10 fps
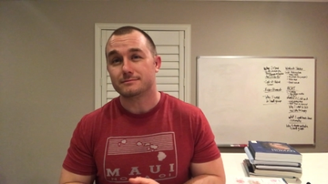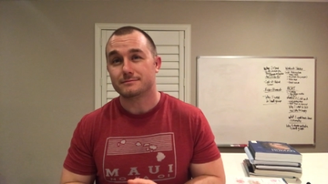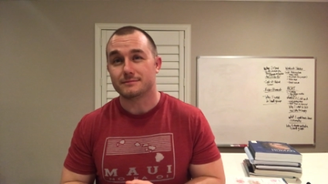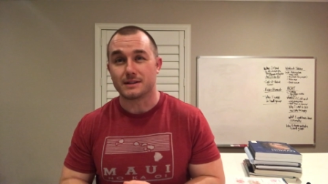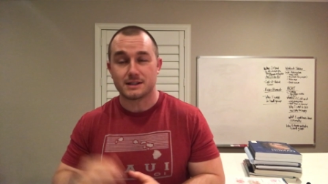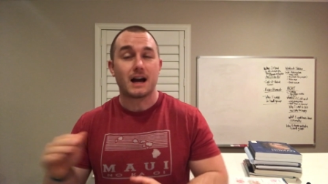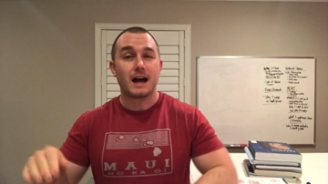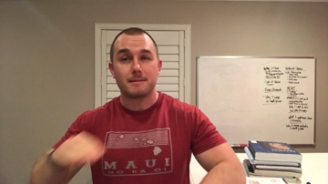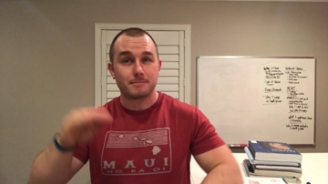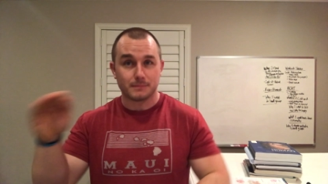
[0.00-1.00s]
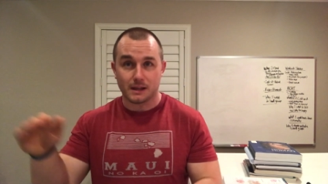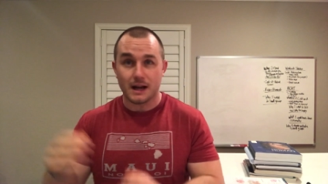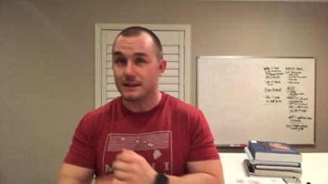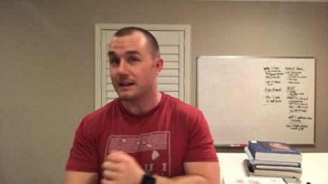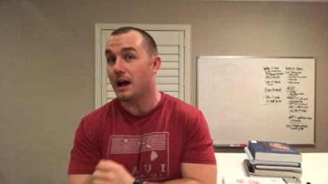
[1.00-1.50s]
the
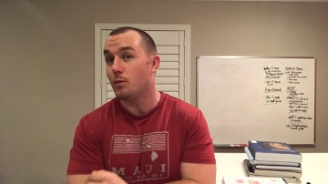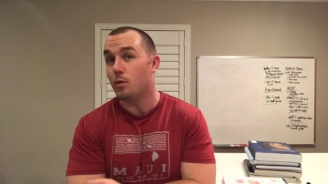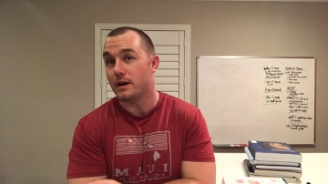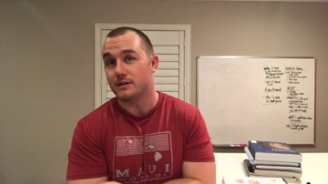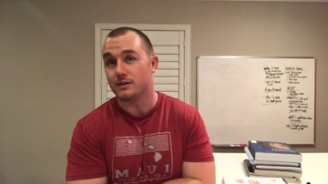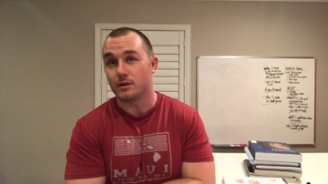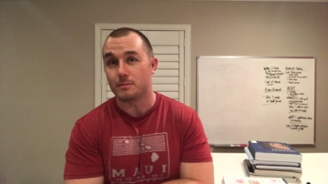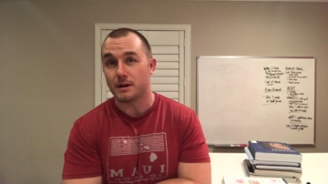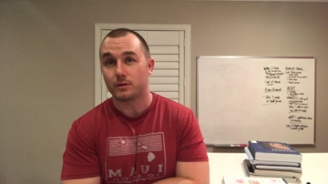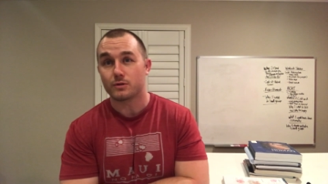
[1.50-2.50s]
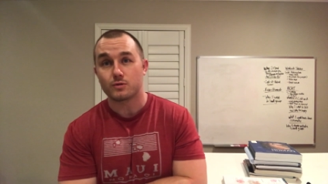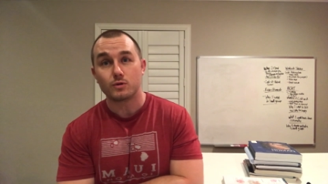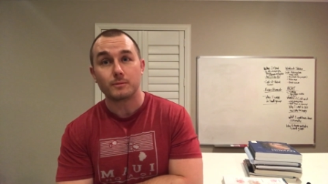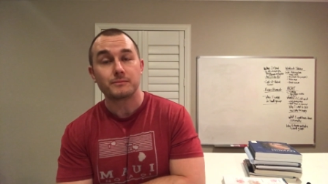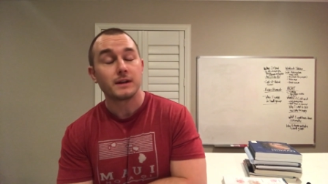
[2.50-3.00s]
timeline that I wanted to go to medical
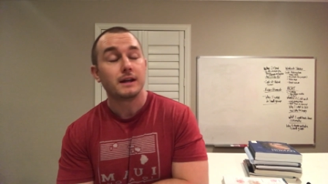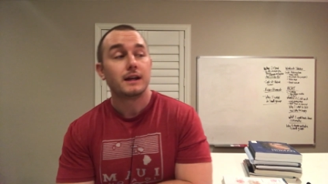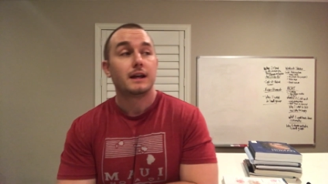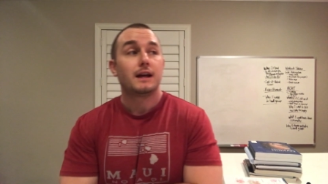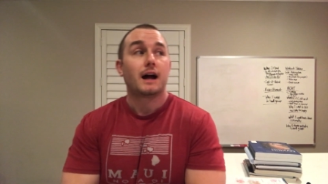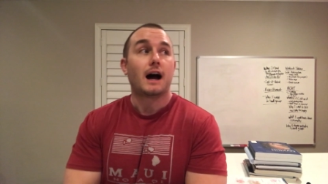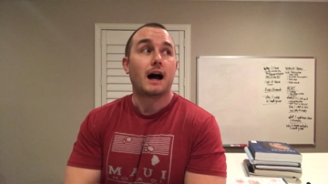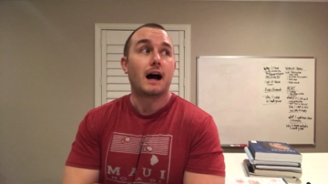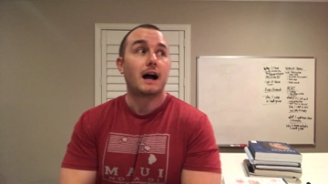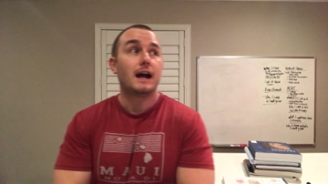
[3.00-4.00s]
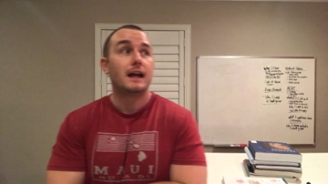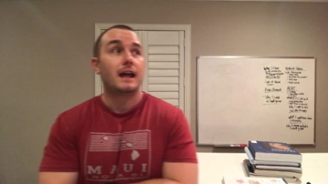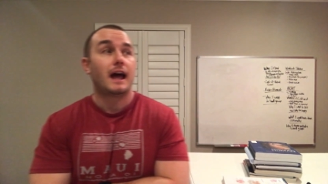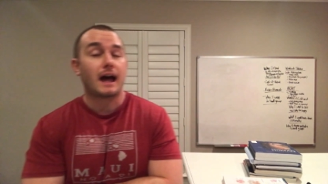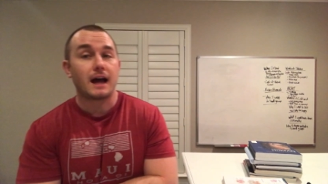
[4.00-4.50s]
school, I
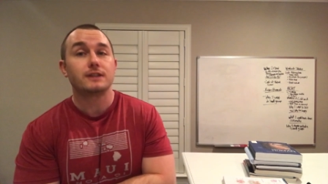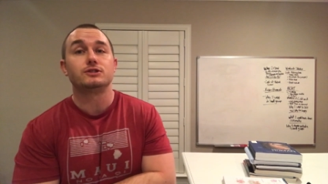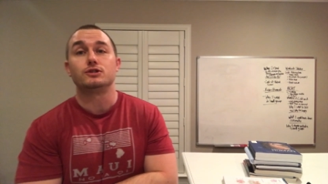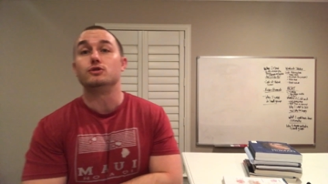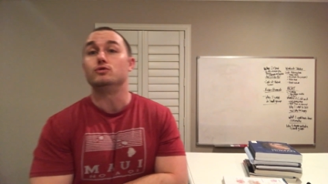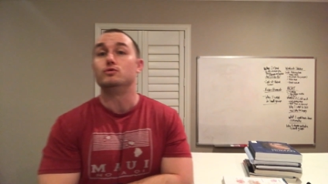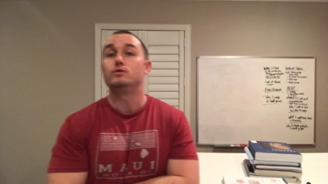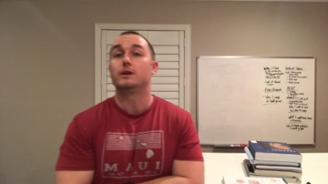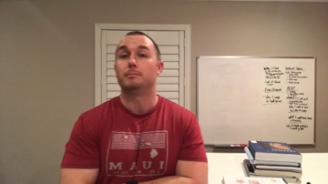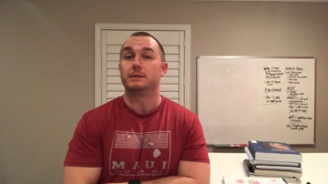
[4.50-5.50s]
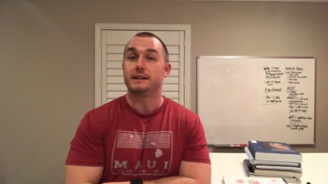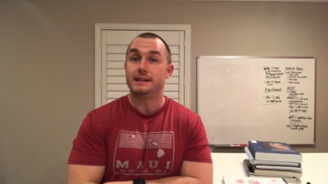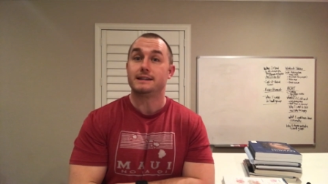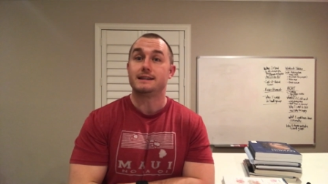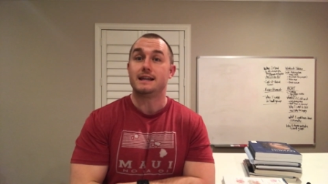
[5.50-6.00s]
had to
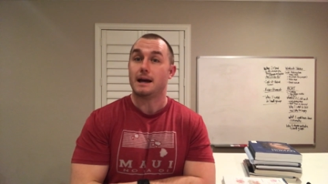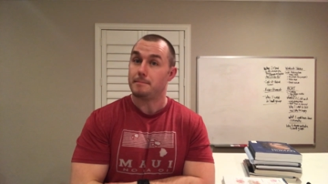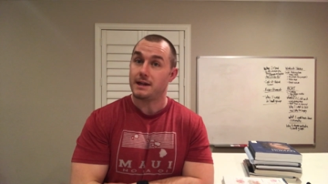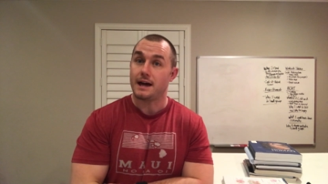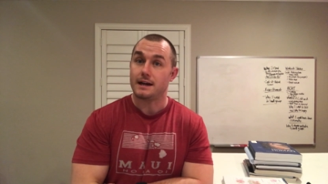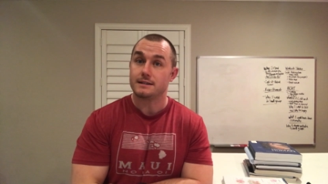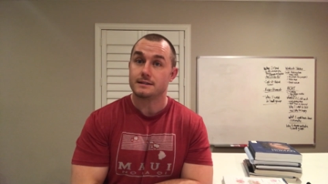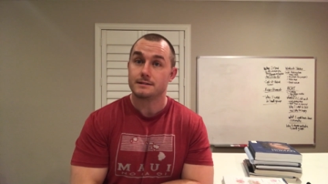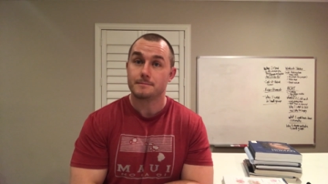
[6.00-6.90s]
complete the MCAT